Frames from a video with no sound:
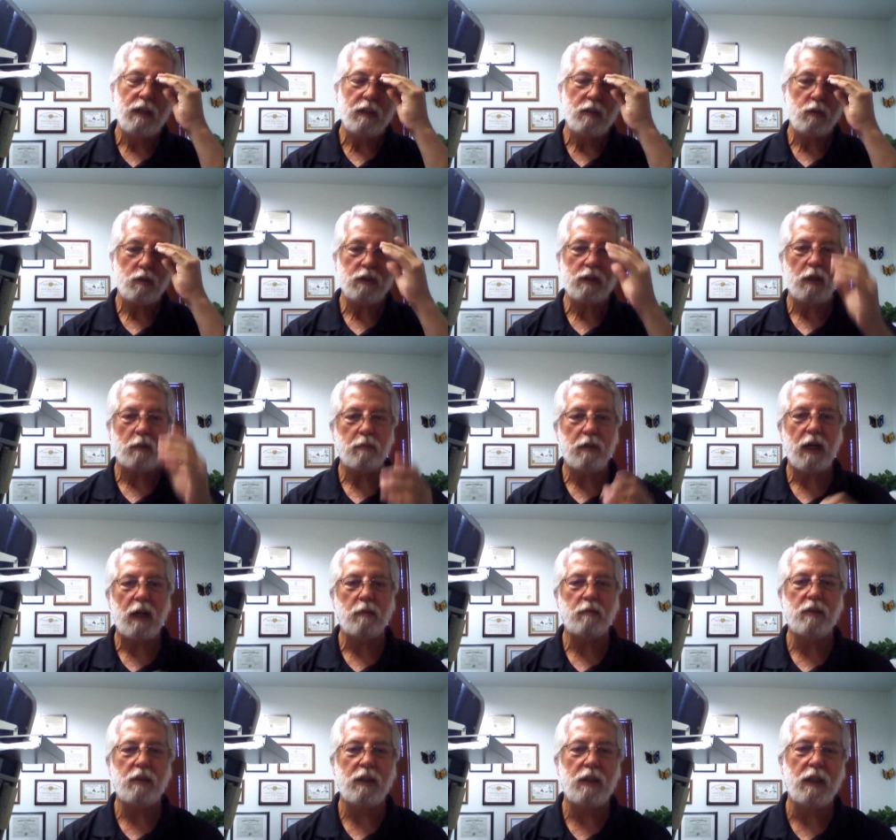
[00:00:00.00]
Well,
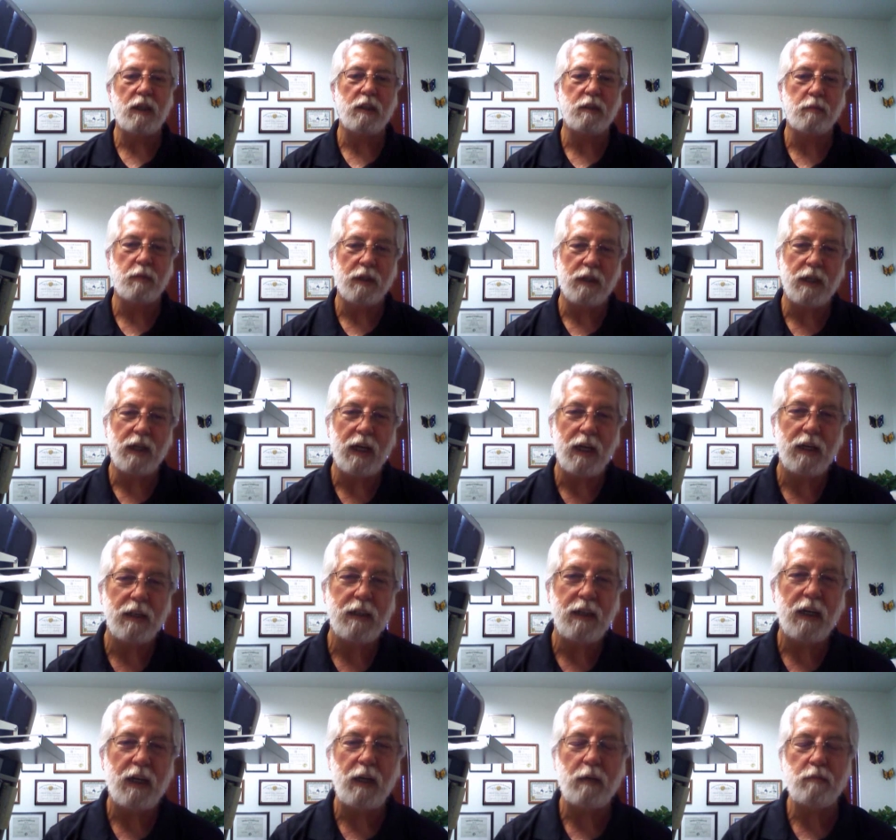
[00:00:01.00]
sometimes it is, but a lot
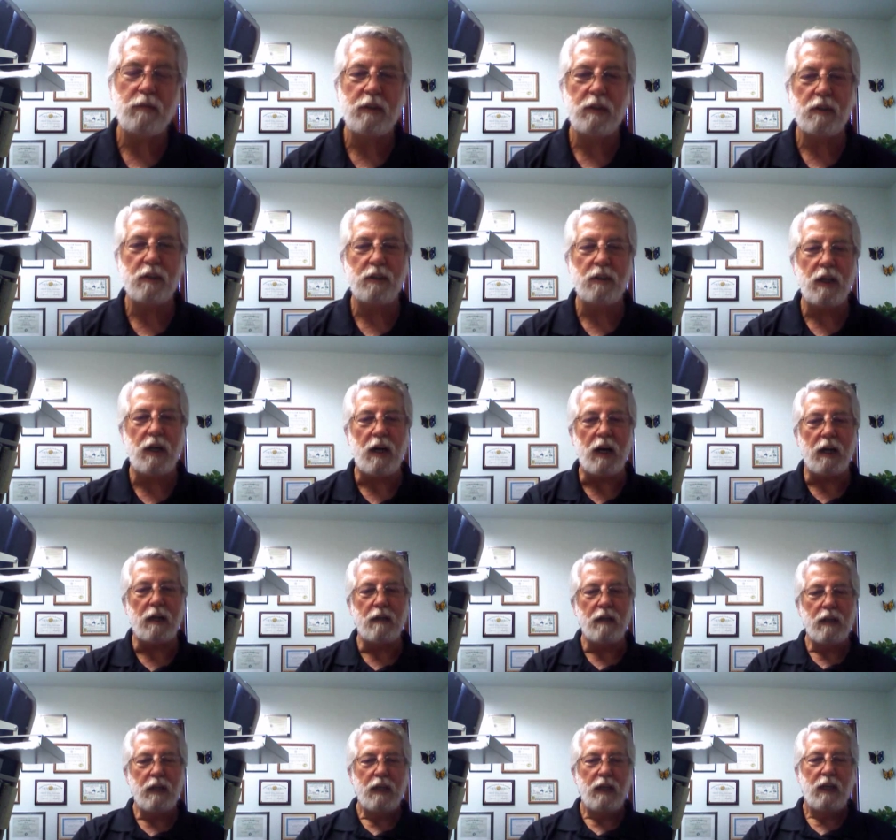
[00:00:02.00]
of times it's
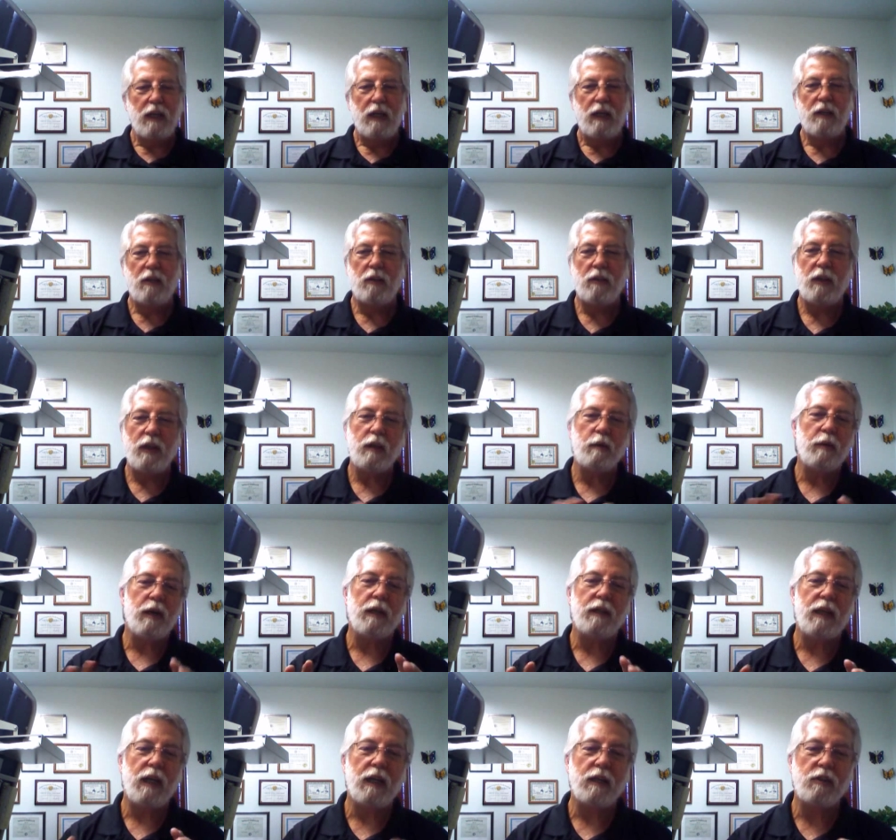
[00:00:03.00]
not. And the thing
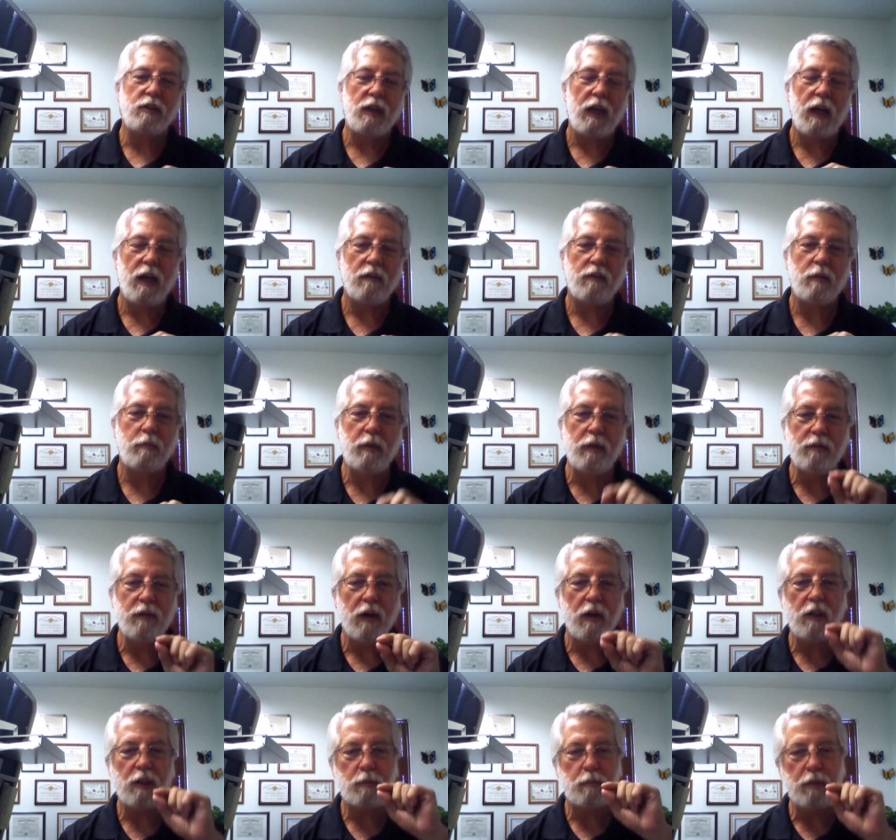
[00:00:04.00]
about that is you have to be
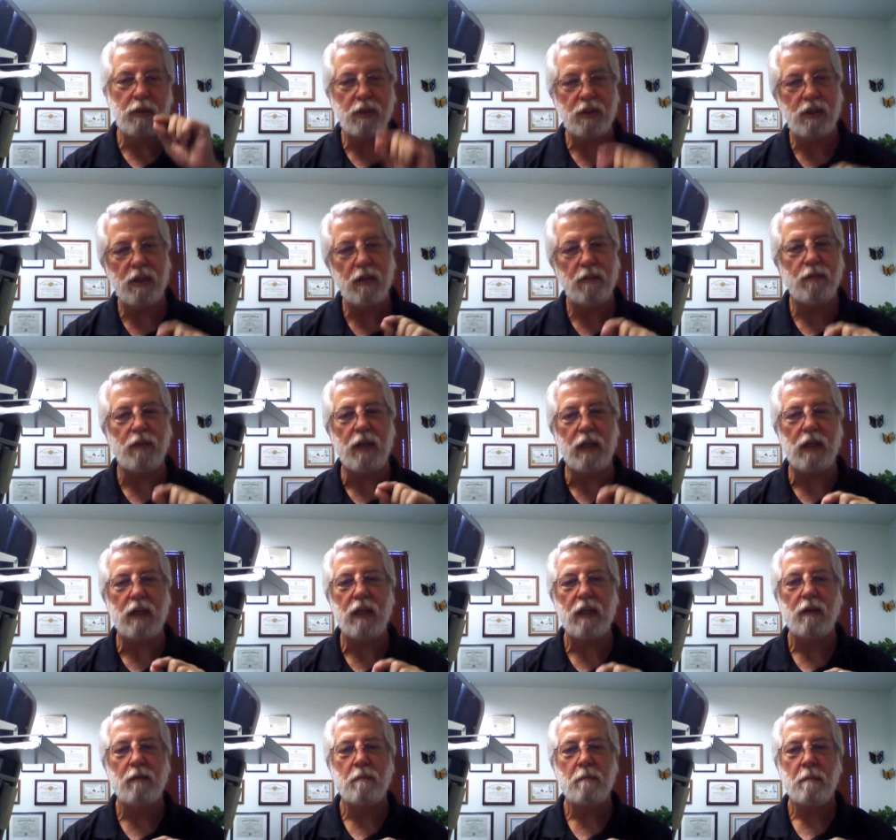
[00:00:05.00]
very specific
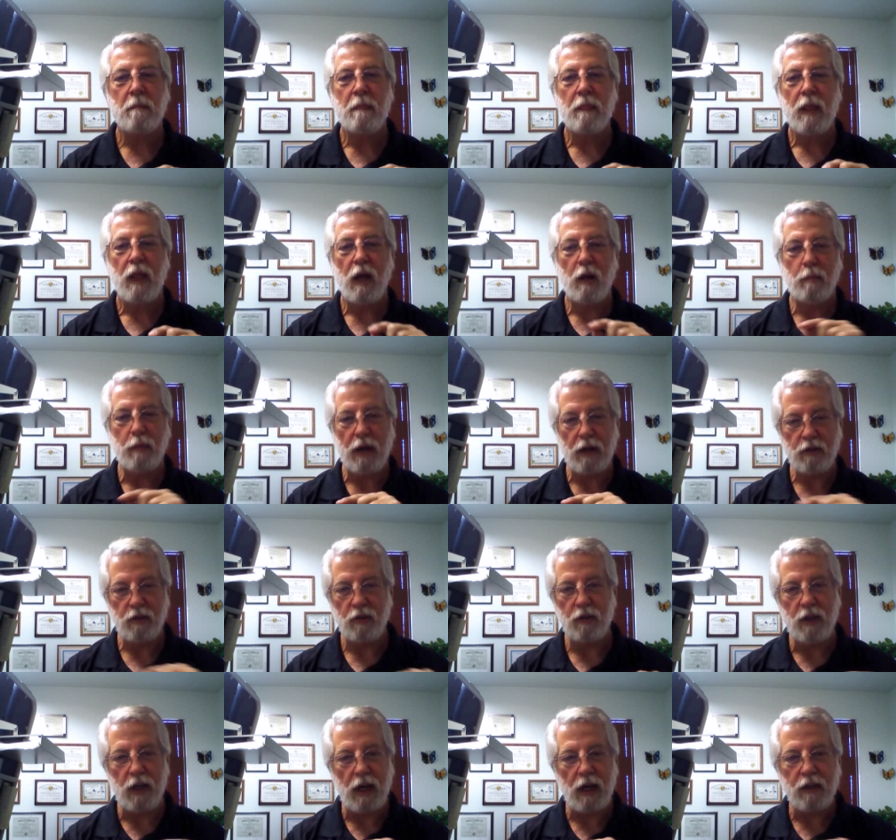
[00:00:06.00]
about
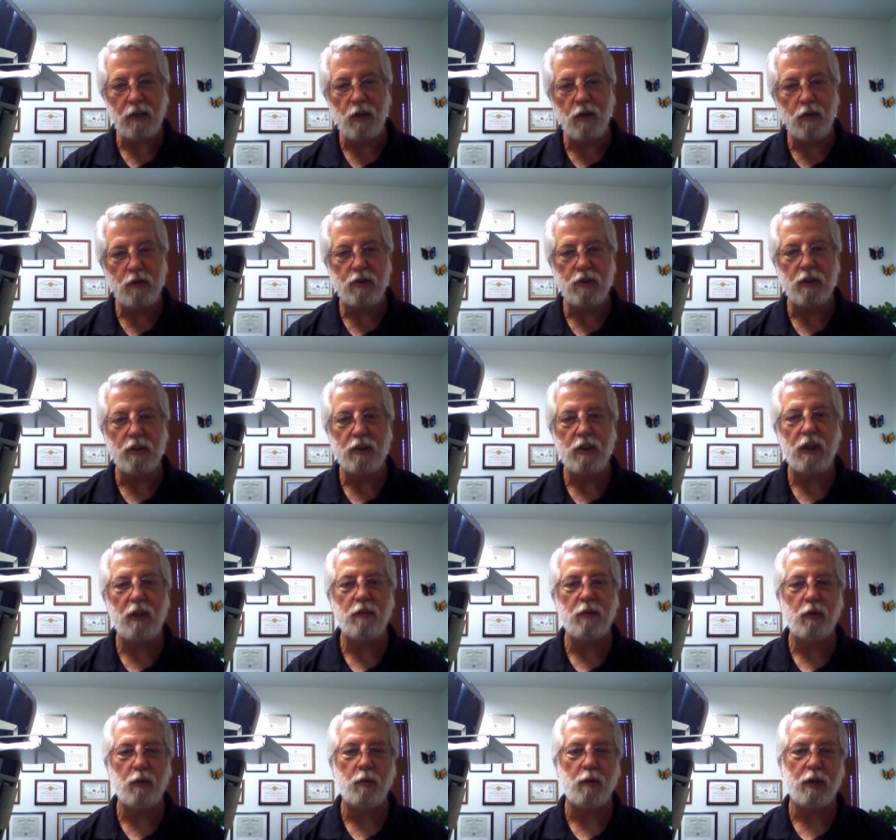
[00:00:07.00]
your diagnosis
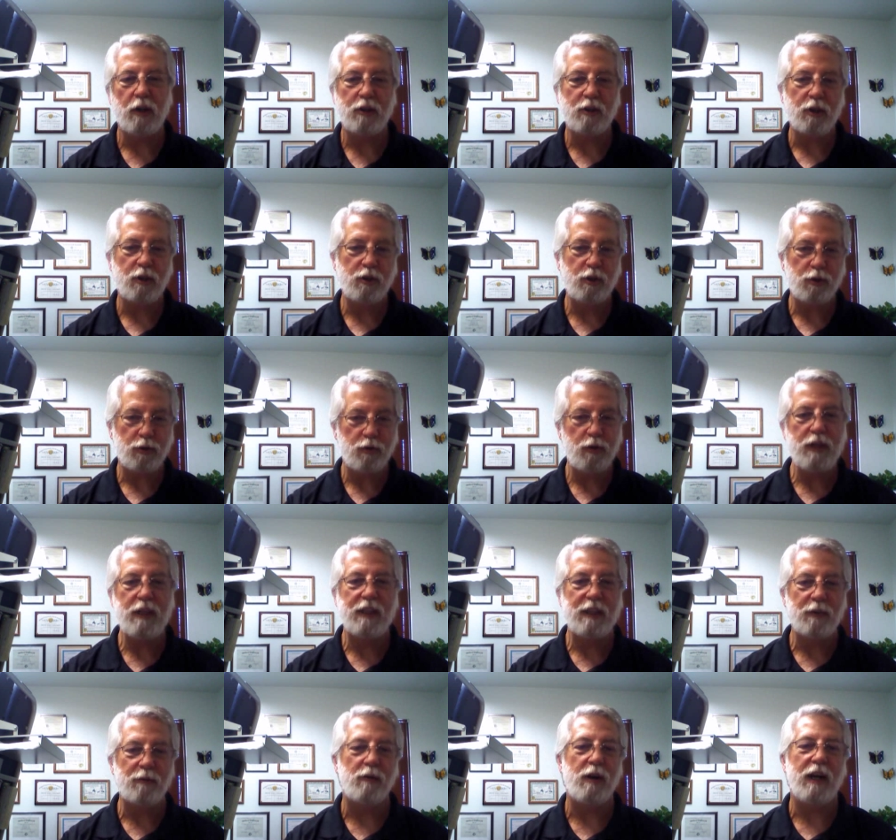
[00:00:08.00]
if you want to
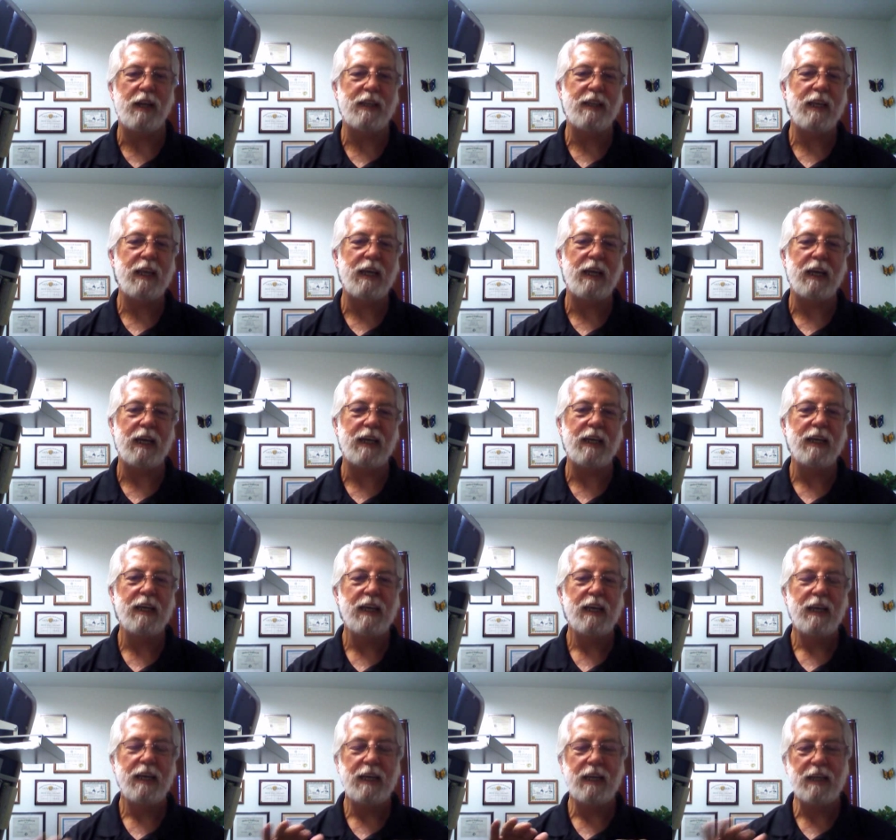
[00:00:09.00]
treat the right thing
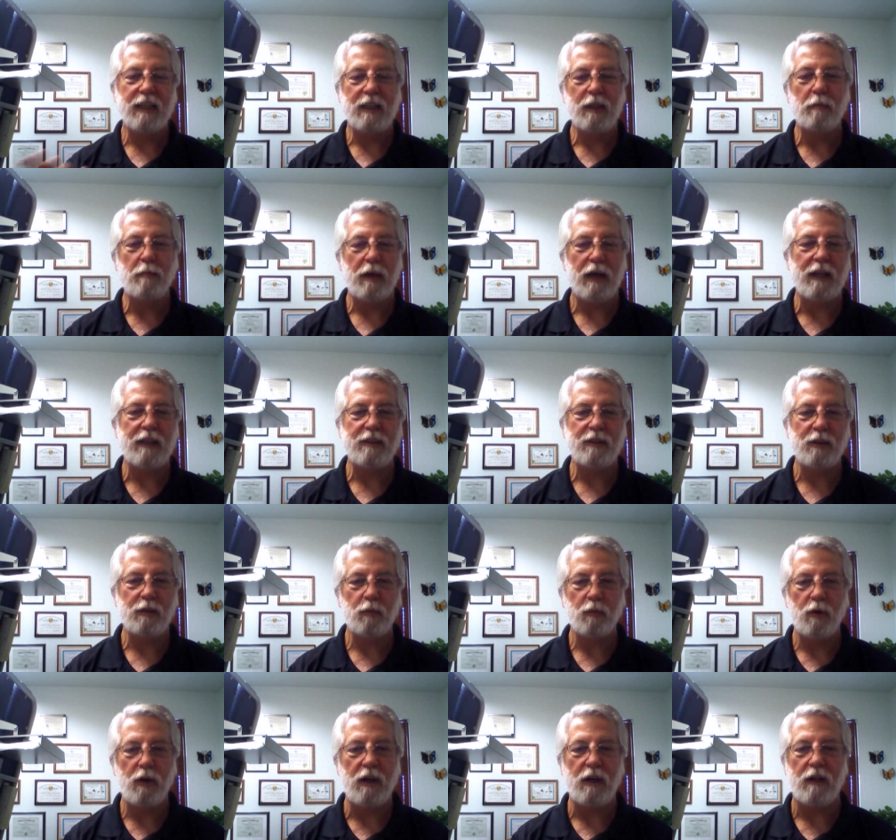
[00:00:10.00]
and get the patient
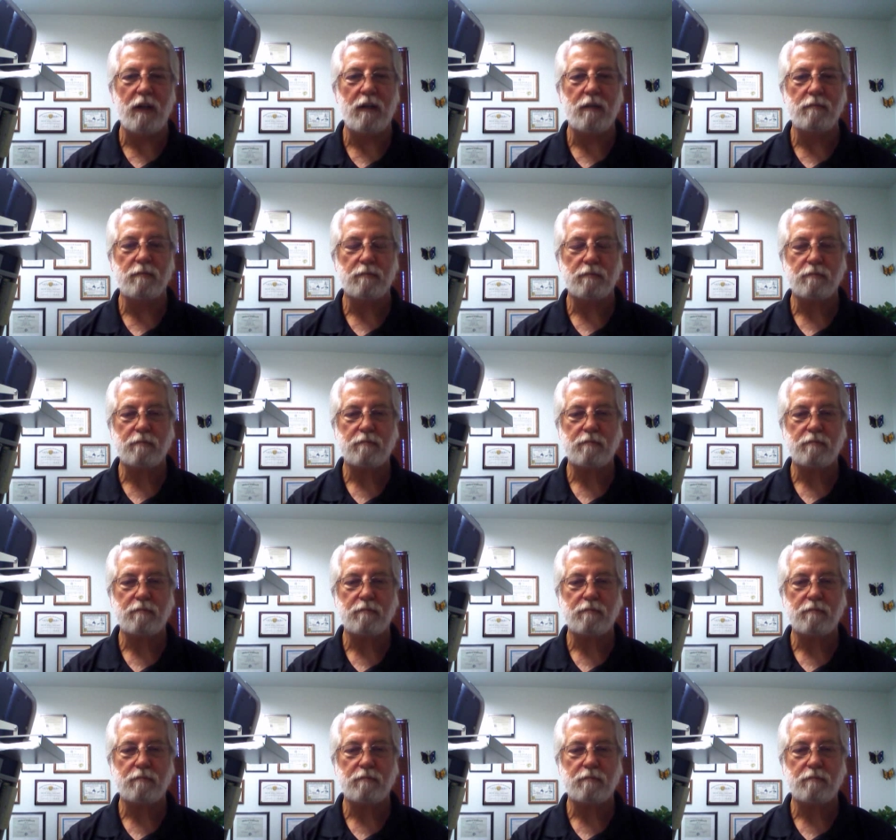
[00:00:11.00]
well.